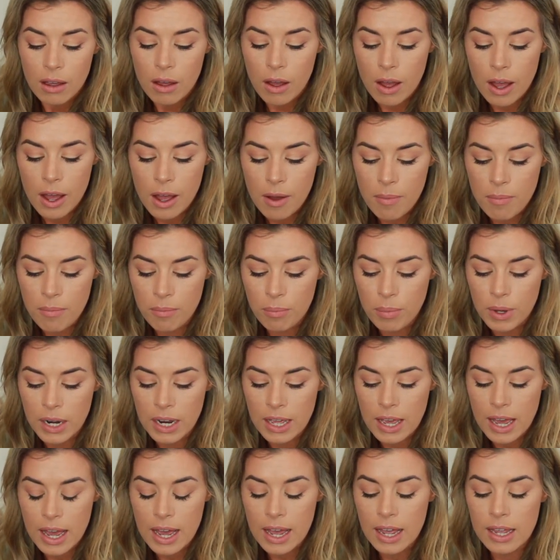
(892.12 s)
Um, but
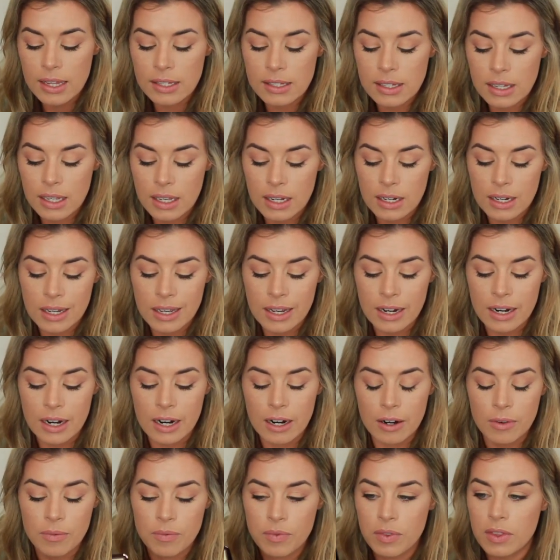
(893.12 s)
it has in
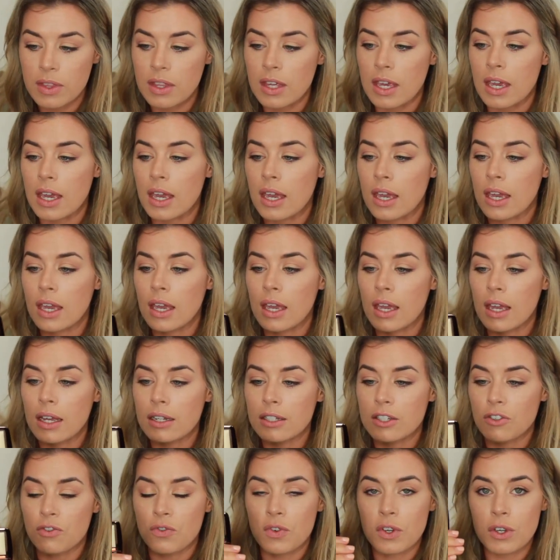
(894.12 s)
here the
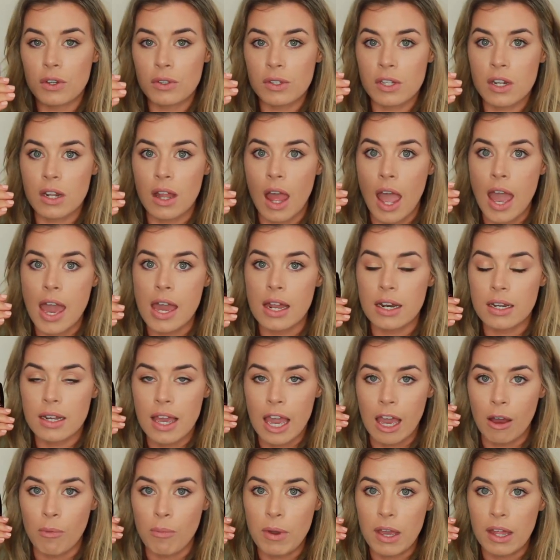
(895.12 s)
Diffused Light
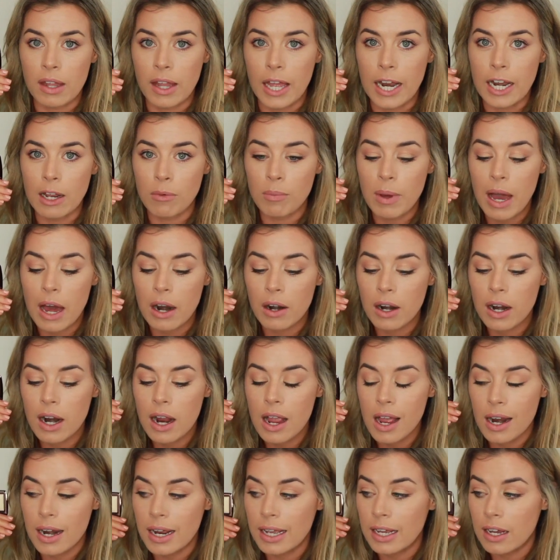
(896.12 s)
Ambient Lighting Powder,
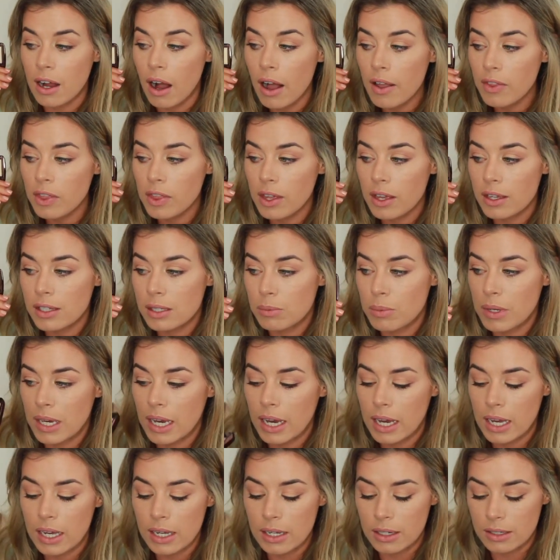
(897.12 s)
and I got this
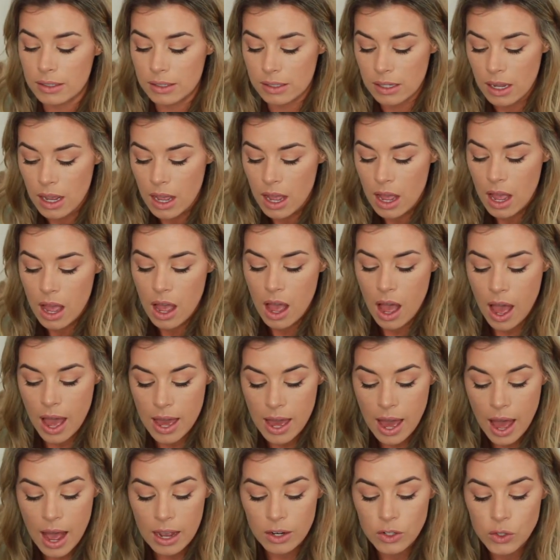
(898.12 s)
because I
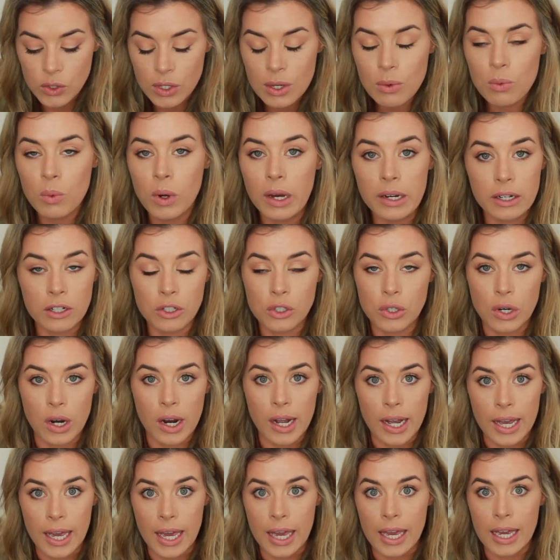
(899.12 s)
actually want to
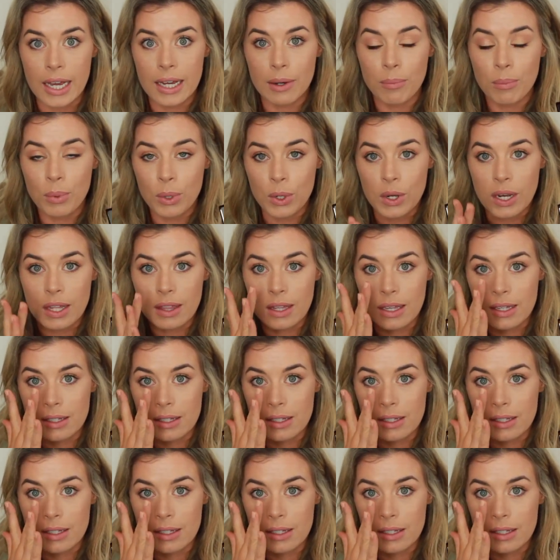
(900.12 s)
try putting